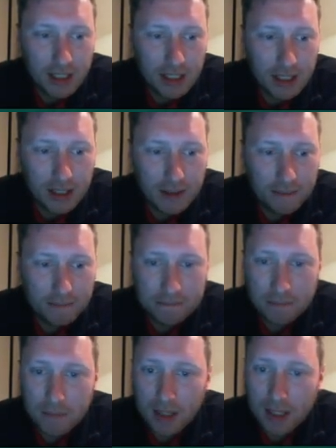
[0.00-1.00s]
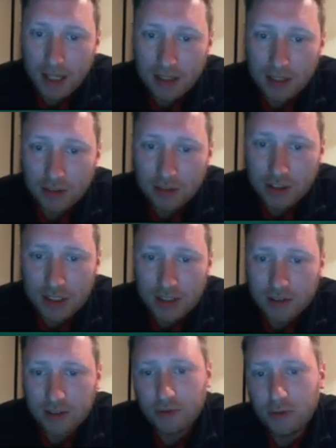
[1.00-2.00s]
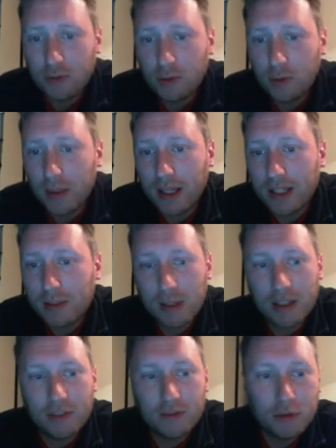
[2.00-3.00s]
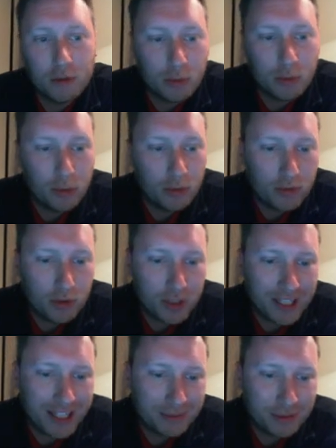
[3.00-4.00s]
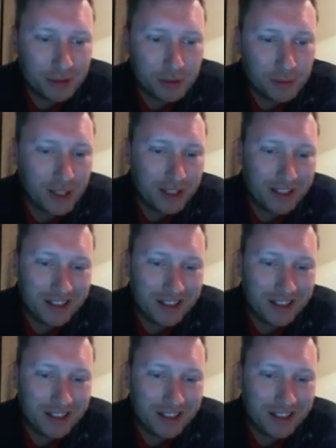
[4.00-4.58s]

Um, and you can see there's a few more players playing a few more games as well.